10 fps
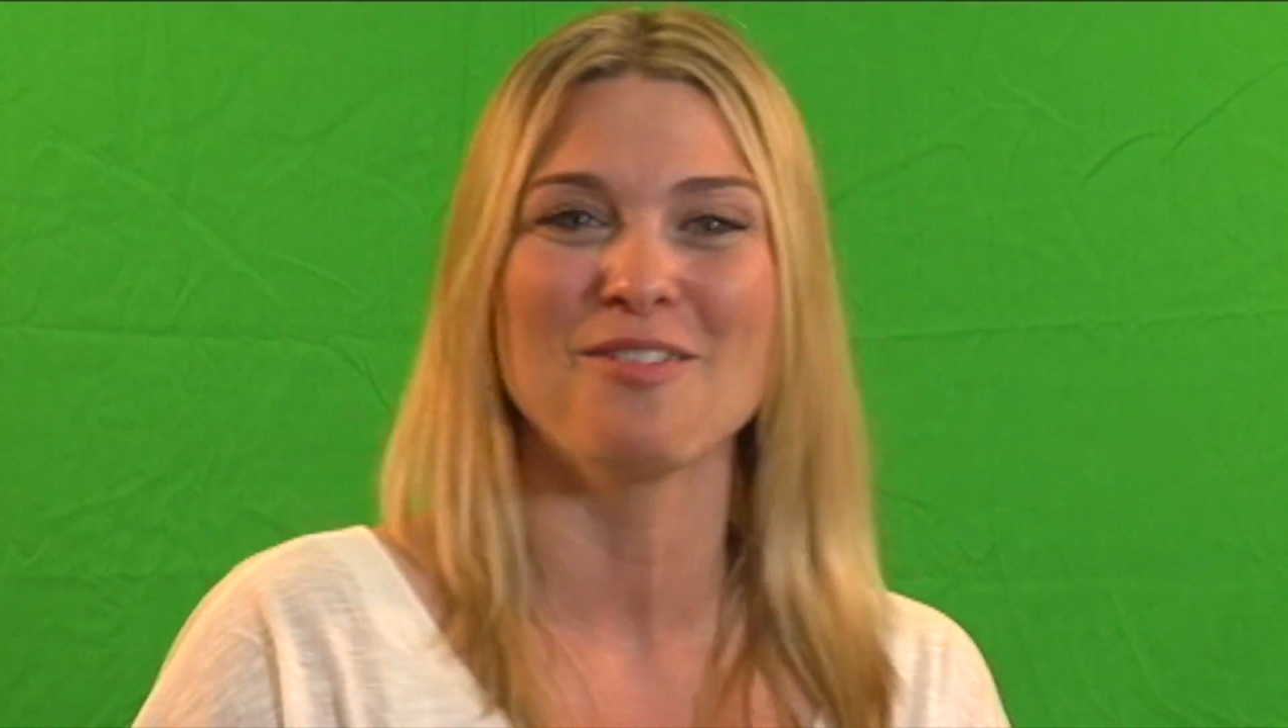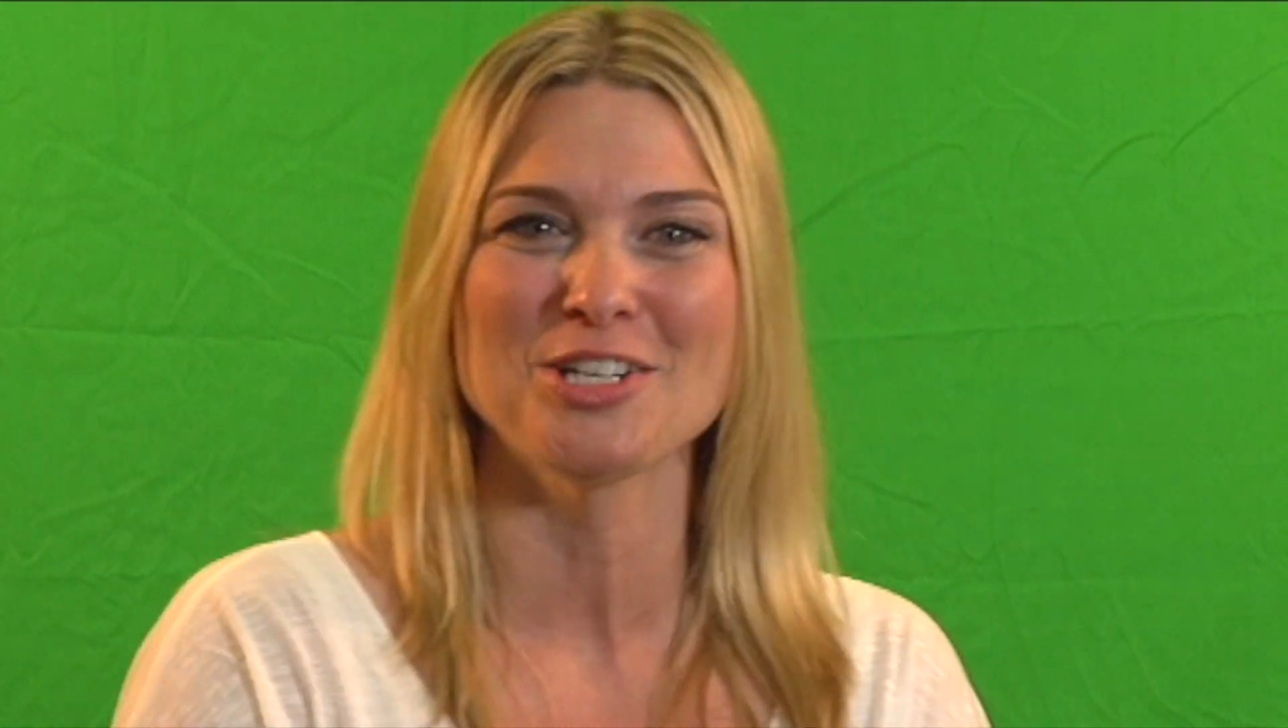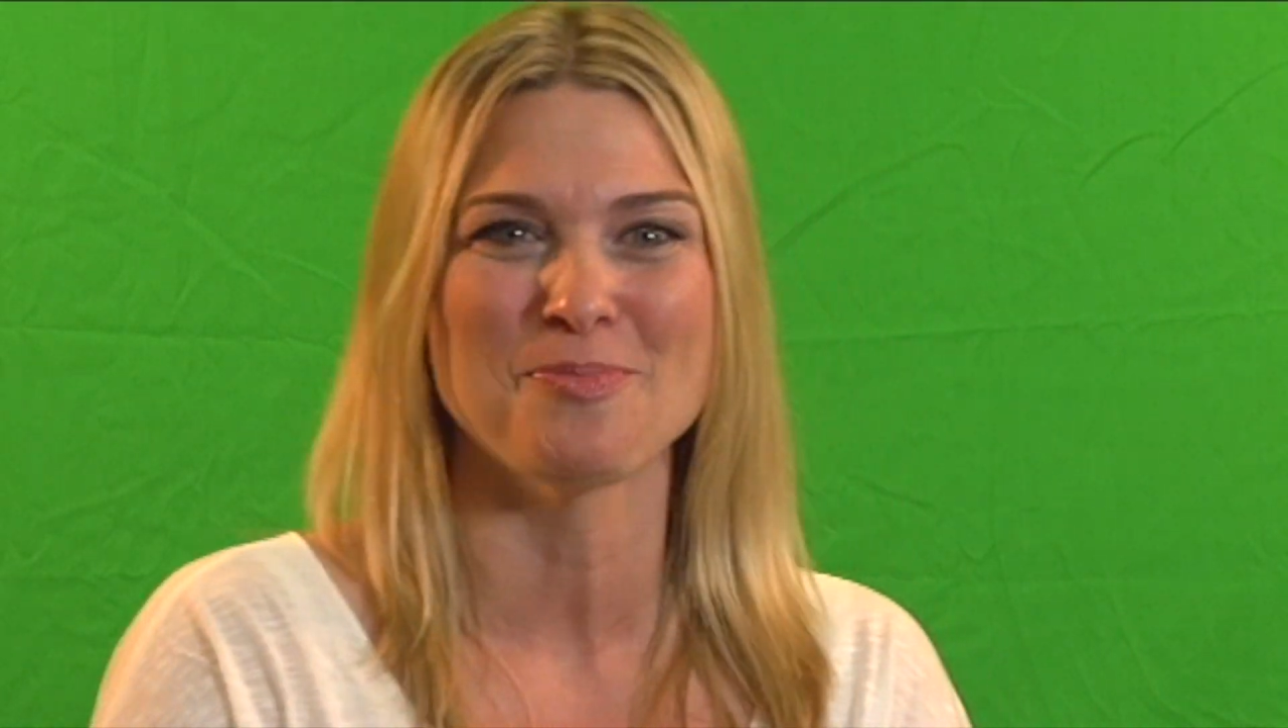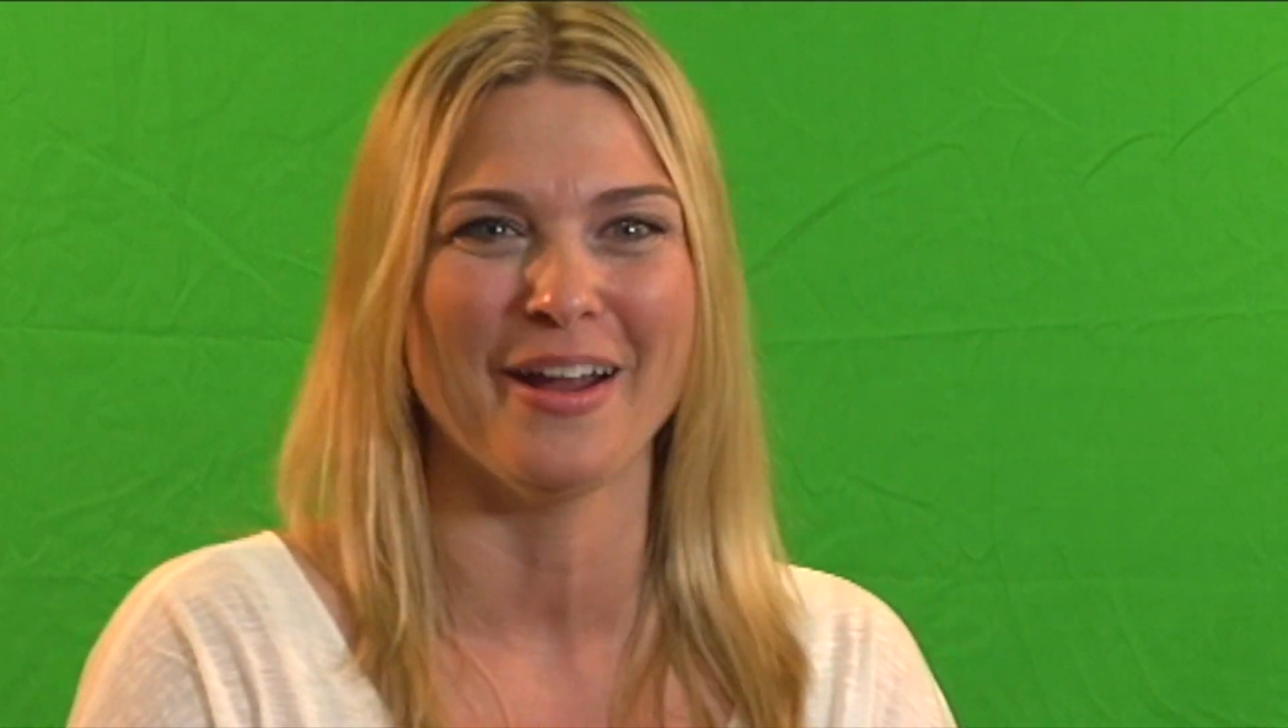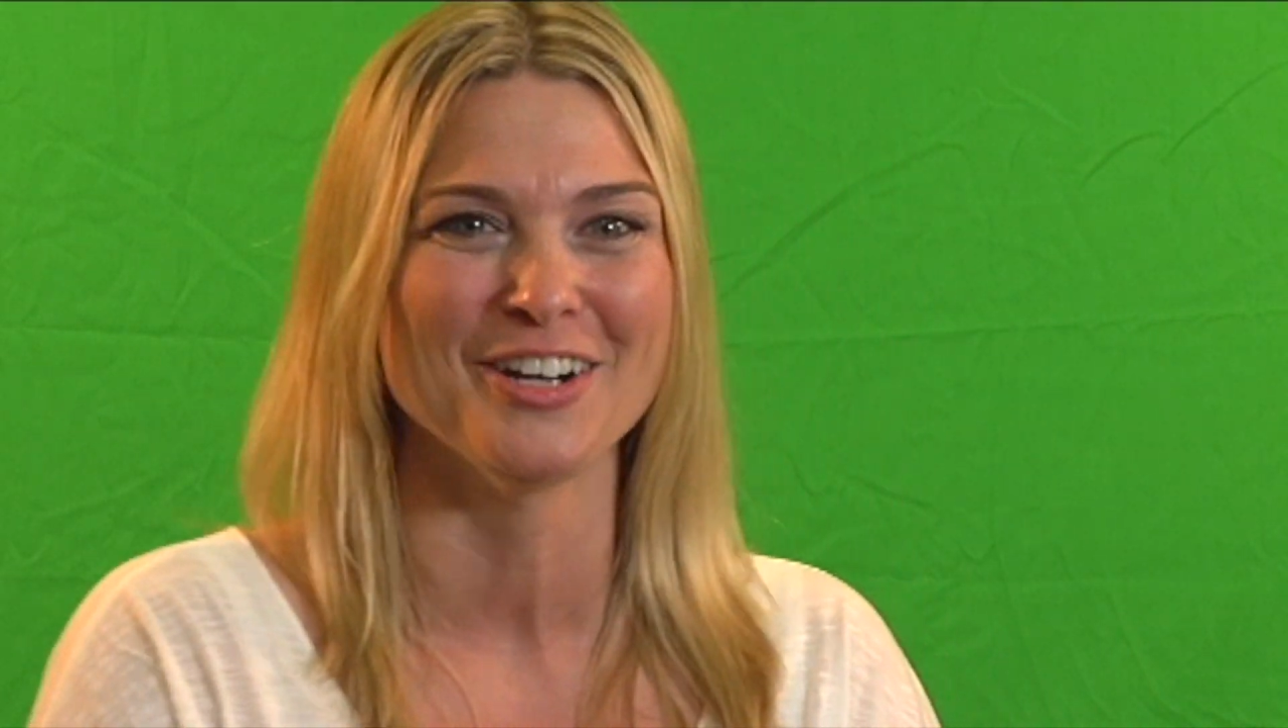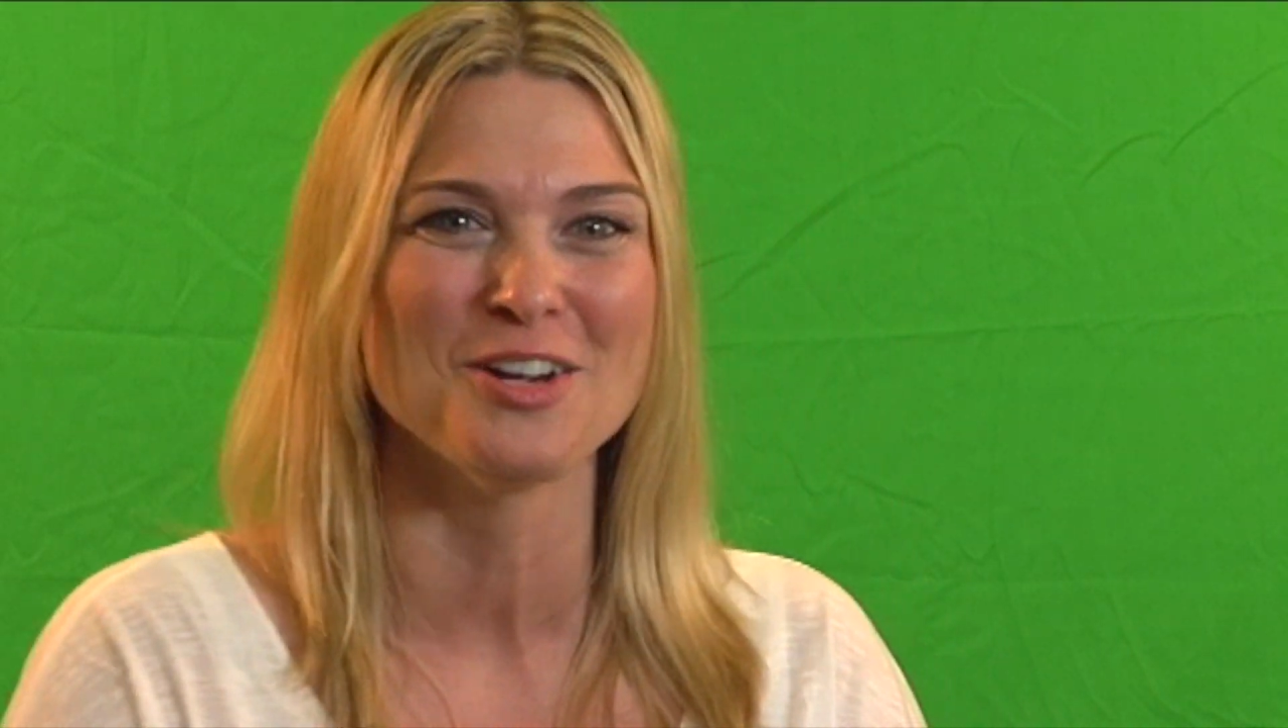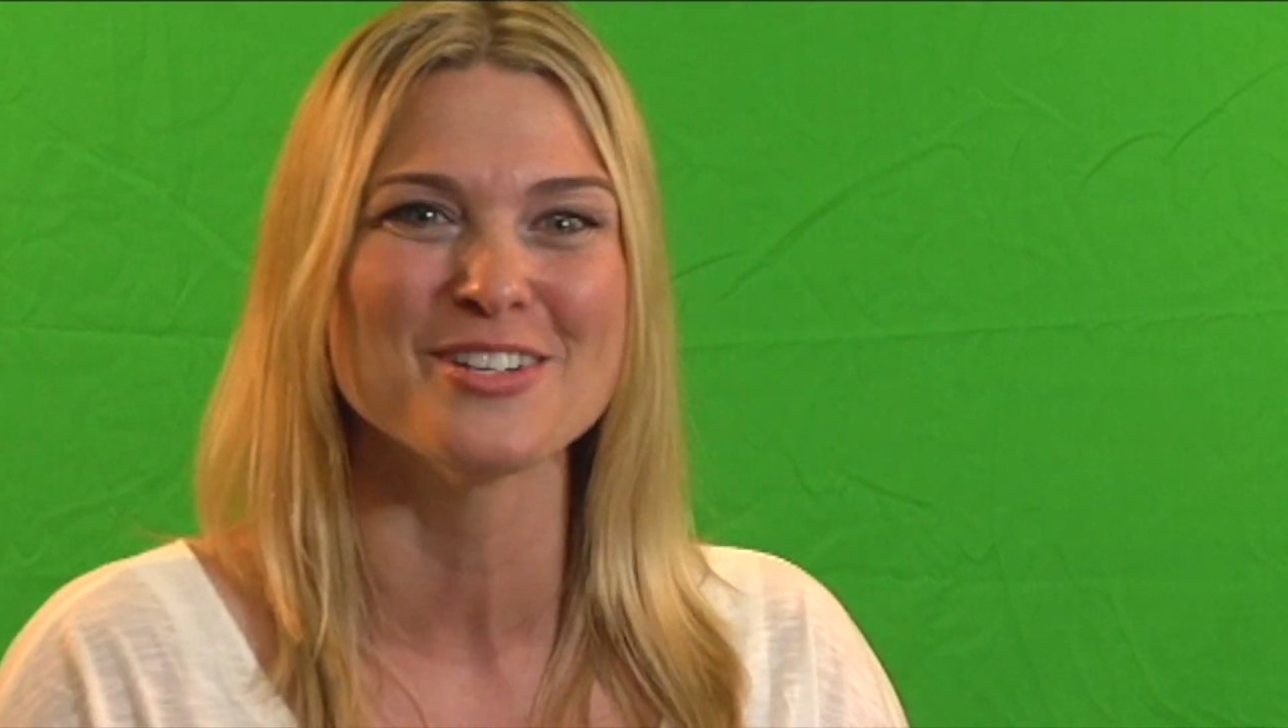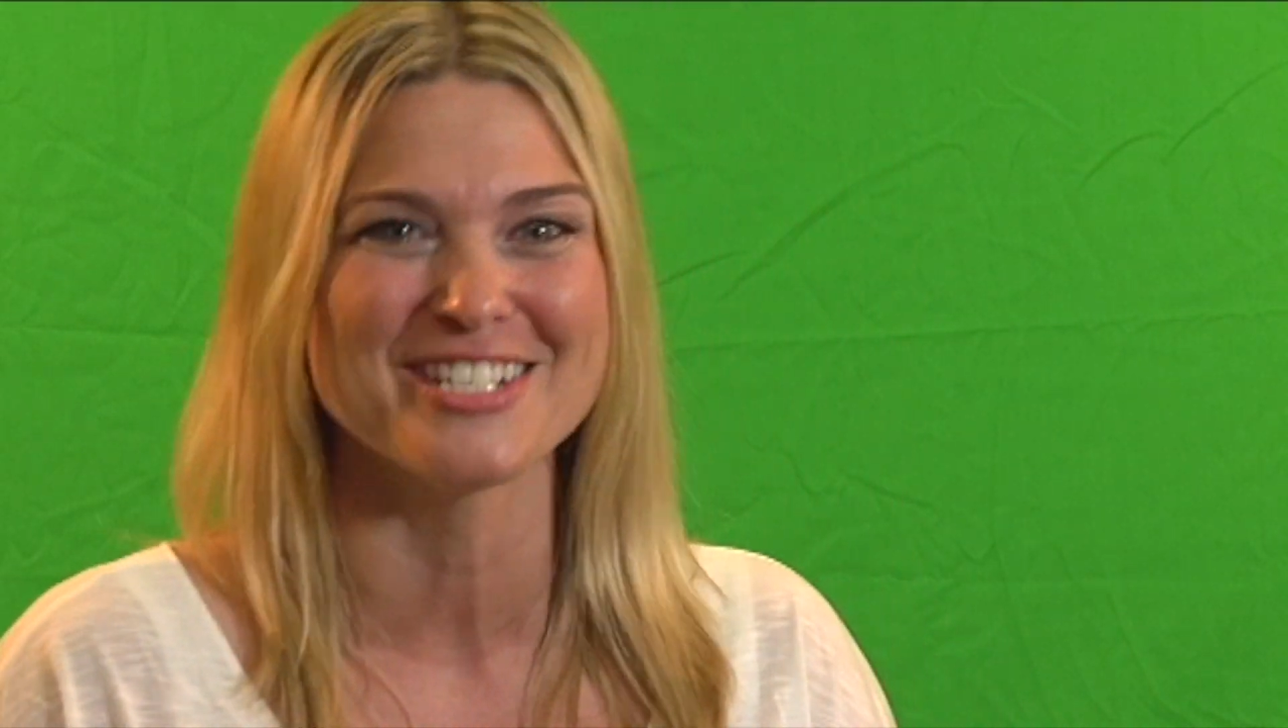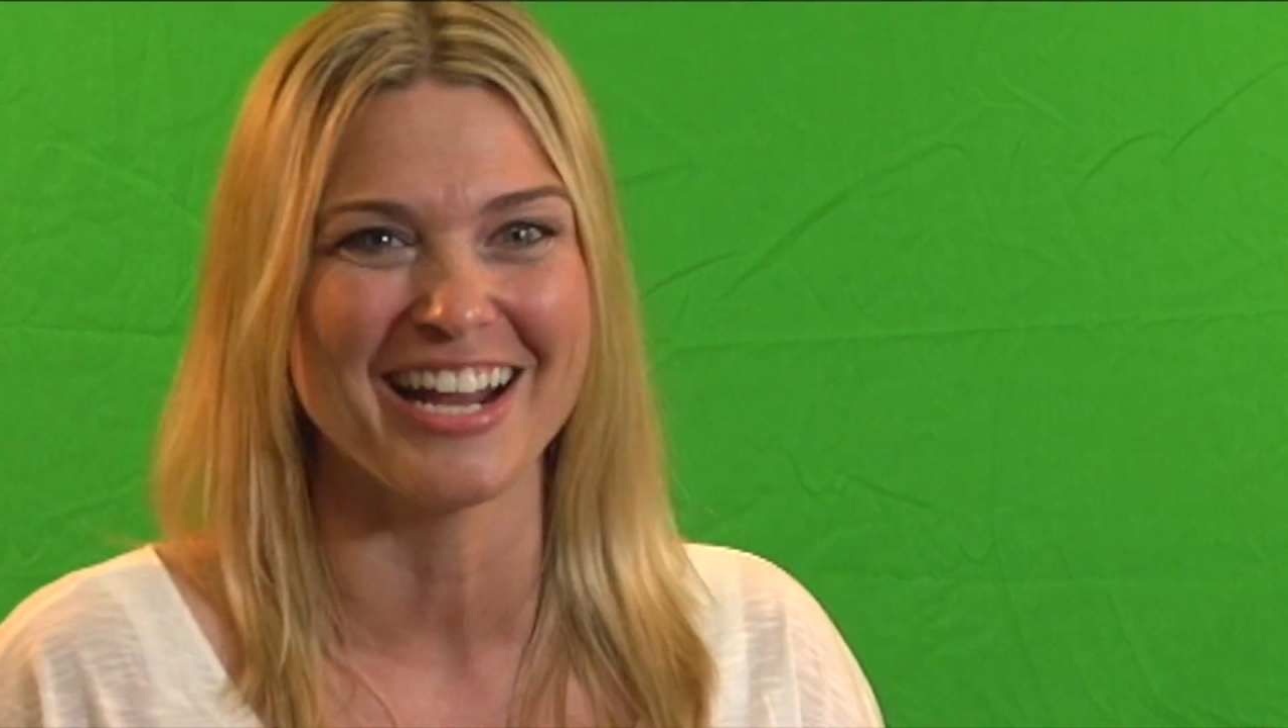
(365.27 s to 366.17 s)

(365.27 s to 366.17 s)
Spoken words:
watched Paranormal